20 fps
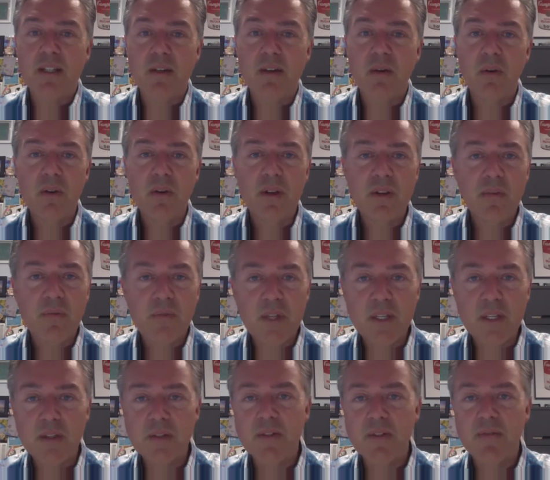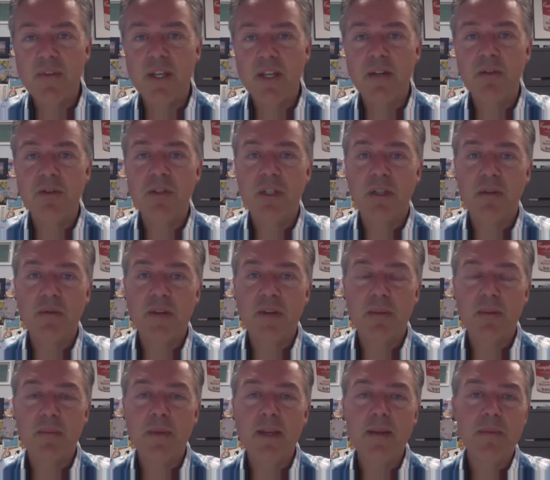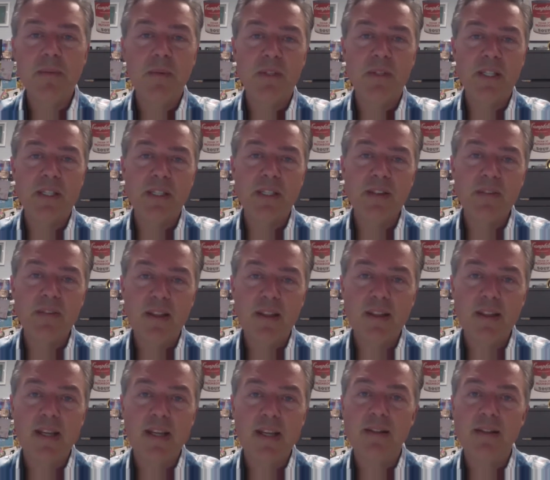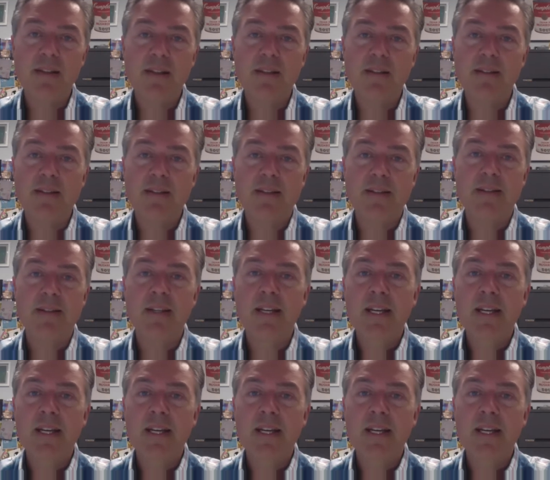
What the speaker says: auric fields of energy around people and living things and